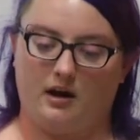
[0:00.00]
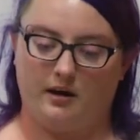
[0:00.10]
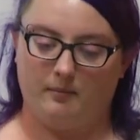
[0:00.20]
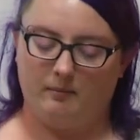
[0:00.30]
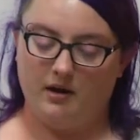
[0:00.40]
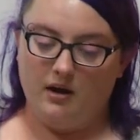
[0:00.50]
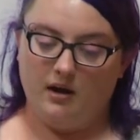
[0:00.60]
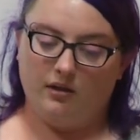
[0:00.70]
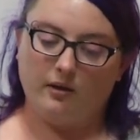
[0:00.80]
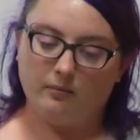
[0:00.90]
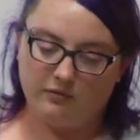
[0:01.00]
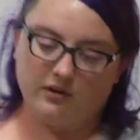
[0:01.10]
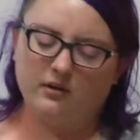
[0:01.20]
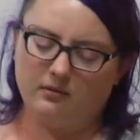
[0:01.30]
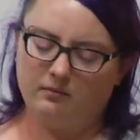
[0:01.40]
Um, the
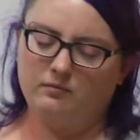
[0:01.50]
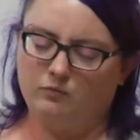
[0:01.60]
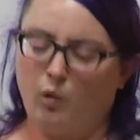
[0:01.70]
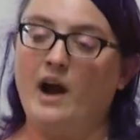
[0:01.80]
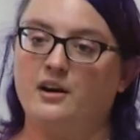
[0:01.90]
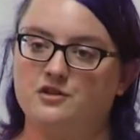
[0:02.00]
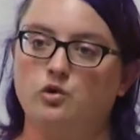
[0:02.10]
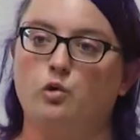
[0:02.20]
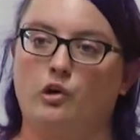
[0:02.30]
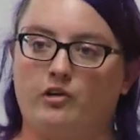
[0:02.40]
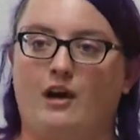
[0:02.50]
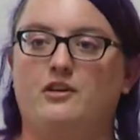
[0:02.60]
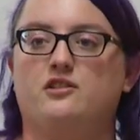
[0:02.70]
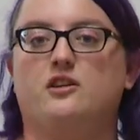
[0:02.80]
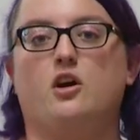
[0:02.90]
the wire tools
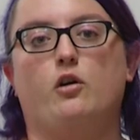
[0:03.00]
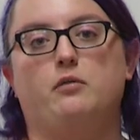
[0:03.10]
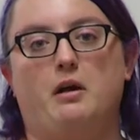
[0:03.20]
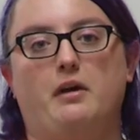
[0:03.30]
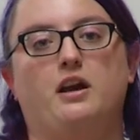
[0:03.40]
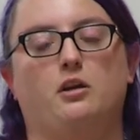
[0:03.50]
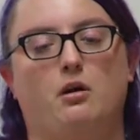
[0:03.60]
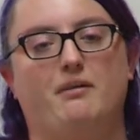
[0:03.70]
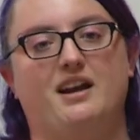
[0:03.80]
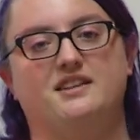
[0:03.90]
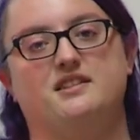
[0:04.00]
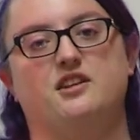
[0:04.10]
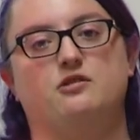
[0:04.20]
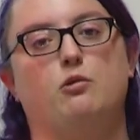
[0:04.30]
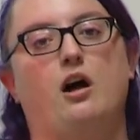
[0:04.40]
obviously go in my regular robotics
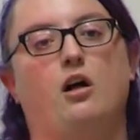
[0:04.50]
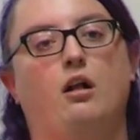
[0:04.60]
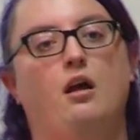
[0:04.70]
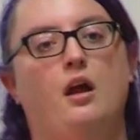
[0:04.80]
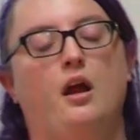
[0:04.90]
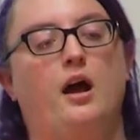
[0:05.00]
kit as well.